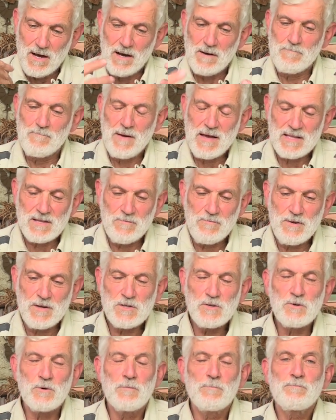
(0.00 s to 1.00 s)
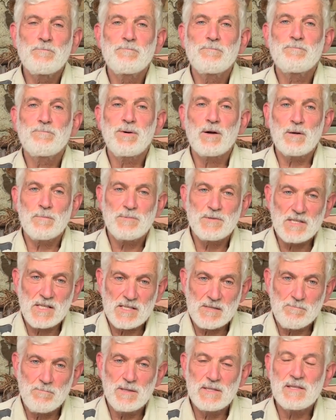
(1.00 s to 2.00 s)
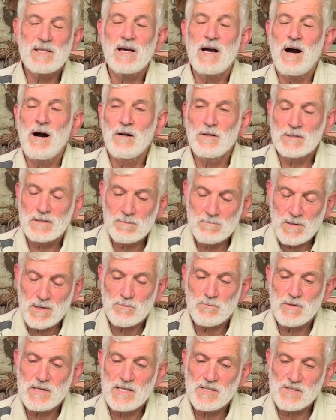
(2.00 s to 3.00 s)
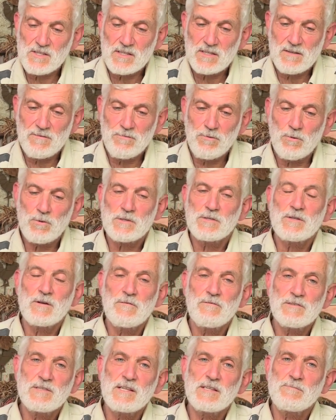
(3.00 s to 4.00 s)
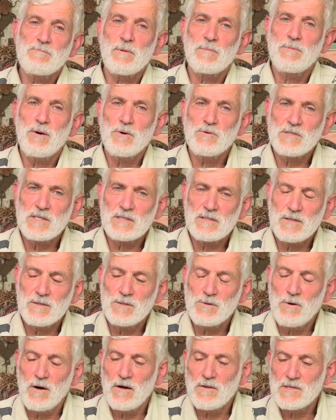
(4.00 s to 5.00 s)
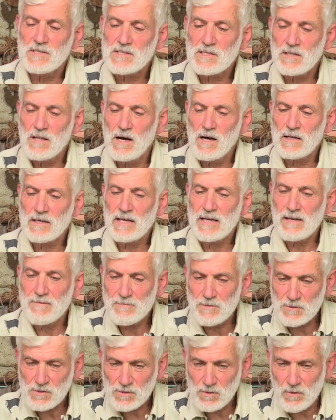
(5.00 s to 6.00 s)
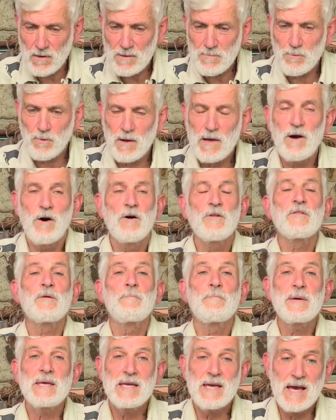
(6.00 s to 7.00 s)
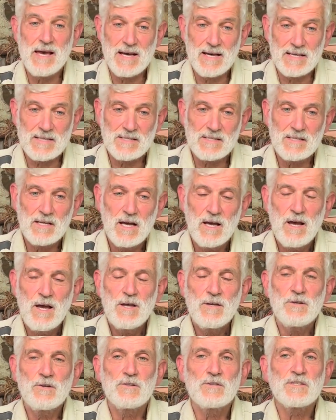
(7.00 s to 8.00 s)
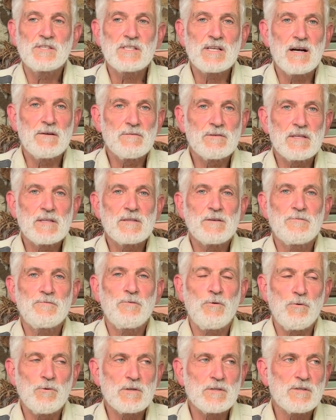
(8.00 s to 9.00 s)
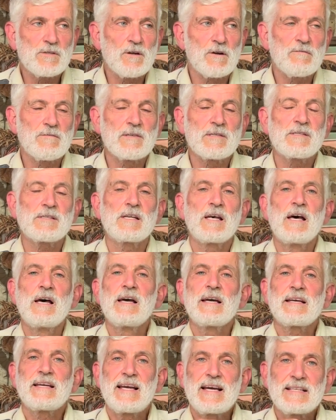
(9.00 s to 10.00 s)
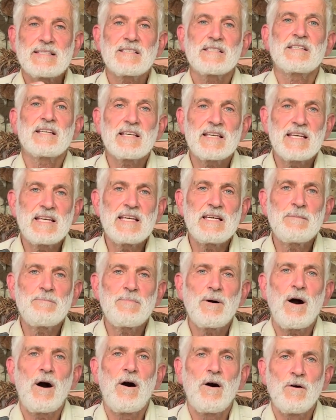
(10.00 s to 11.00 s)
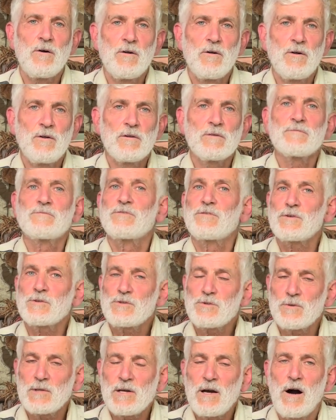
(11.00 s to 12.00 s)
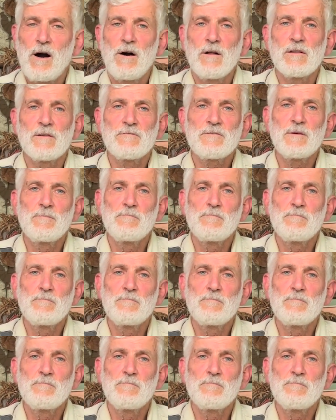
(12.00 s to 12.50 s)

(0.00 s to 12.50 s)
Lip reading: beneficial purposes, but the ultimate reason the Forest Service is proposing to do all this logging, if you scrape away all the BS, you discover that the Forest Service gets to keep virtually all of the